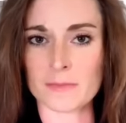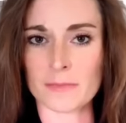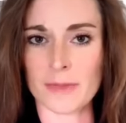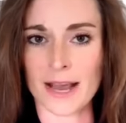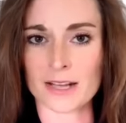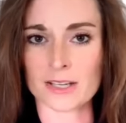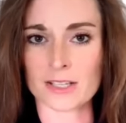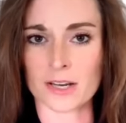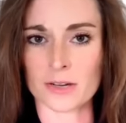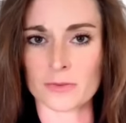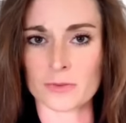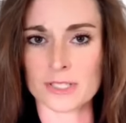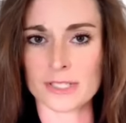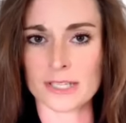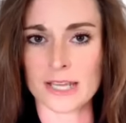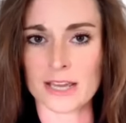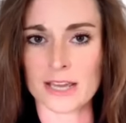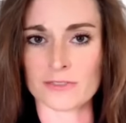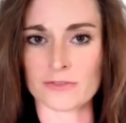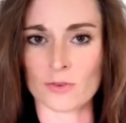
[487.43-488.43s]
impact, I would
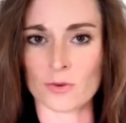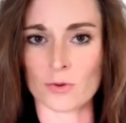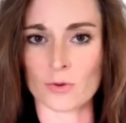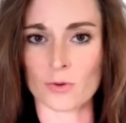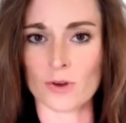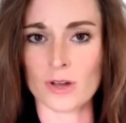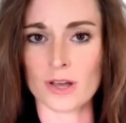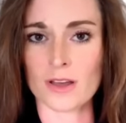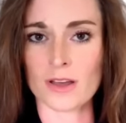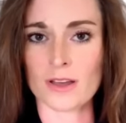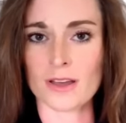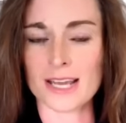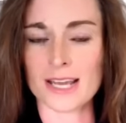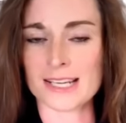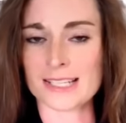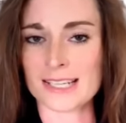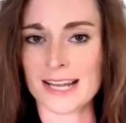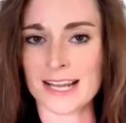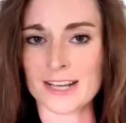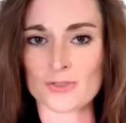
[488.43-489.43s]
say, for
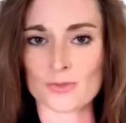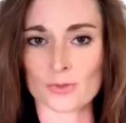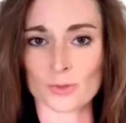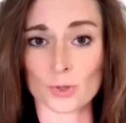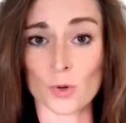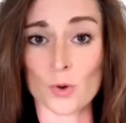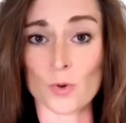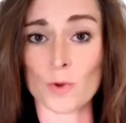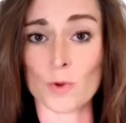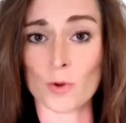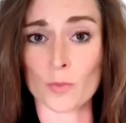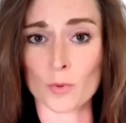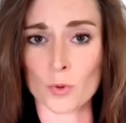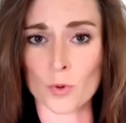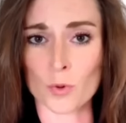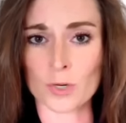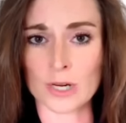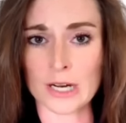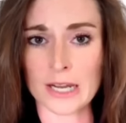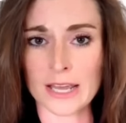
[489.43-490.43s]
international law more
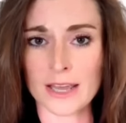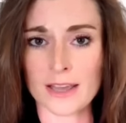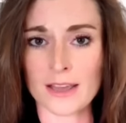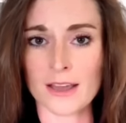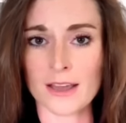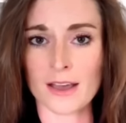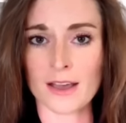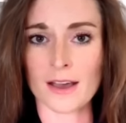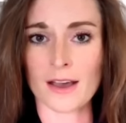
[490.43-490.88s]
broadly,